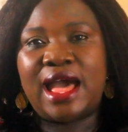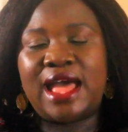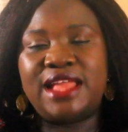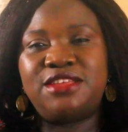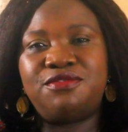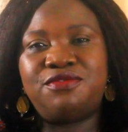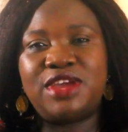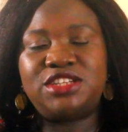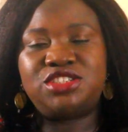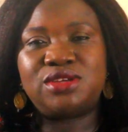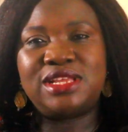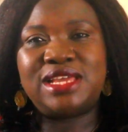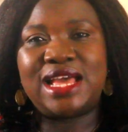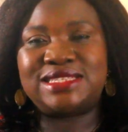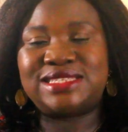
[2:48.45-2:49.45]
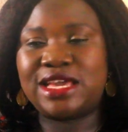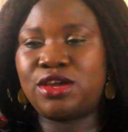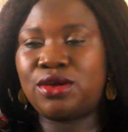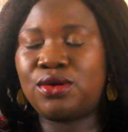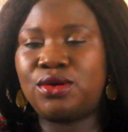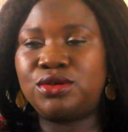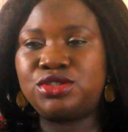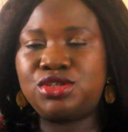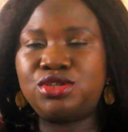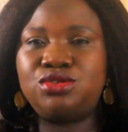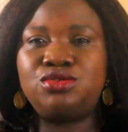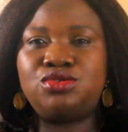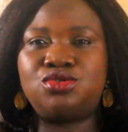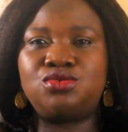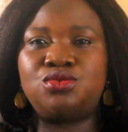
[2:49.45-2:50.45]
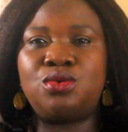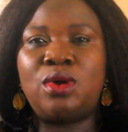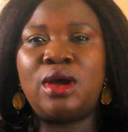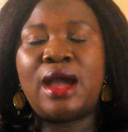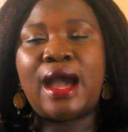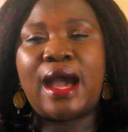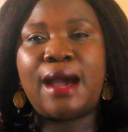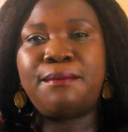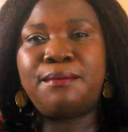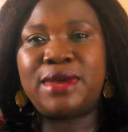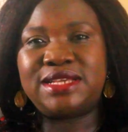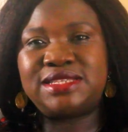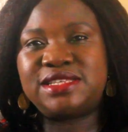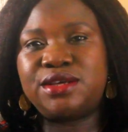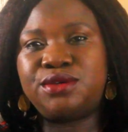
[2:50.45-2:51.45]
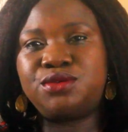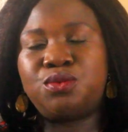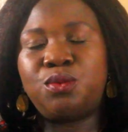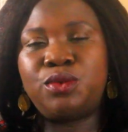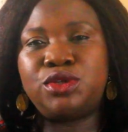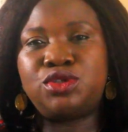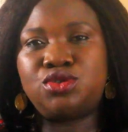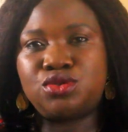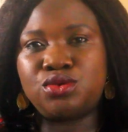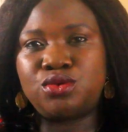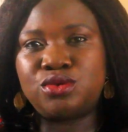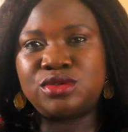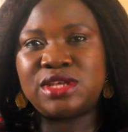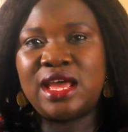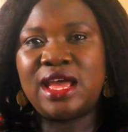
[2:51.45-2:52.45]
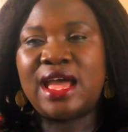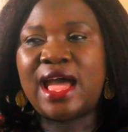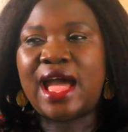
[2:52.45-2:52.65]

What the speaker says: and eventually, as I continued to arm myself with tools,